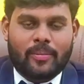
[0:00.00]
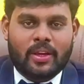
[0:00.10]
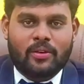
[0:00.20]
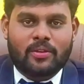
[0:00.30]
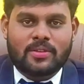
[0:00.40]

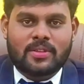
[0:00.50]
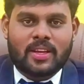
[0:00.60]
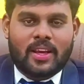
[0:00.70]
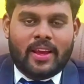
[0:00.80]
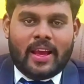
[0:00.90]

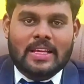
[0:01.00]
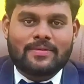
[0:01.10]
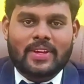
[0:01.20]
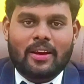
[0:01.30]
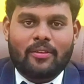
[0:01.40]
Because
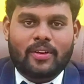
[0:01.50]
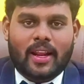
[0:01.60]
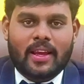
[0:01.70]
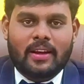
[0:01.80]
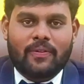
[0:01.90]
as we have
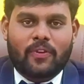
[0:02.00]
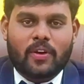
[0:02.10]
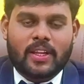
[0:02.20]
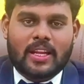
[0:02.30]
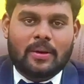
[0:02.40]
trained
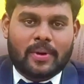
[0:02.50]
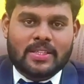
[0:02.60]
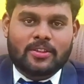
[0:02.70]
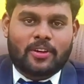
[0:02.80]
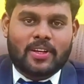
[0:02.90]
49
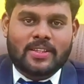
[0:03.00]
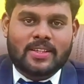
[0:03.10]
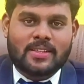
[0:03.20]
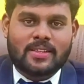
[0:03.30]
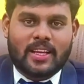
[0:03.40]
plus
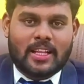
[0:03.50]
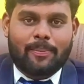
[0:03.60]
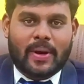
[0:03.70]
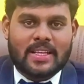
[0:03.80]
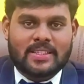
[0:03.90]
colleges in
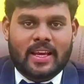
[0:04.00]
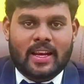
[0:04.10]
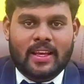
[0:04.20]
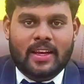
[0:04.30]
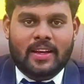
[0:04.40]
the past
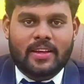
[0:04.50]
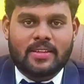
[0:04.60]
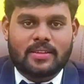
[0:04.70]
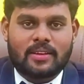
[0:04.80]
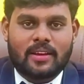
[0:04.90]
earlier
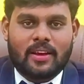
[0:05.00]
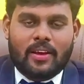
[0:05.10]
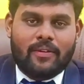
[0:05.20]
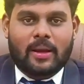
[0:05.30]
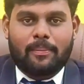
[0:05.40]
days,
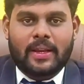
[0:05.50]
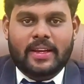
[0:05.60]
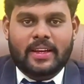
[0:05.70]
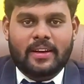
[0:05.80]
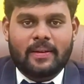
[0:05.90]
we have
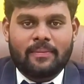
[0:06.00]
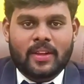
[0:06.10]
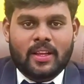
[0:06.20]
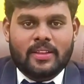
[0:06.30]
completed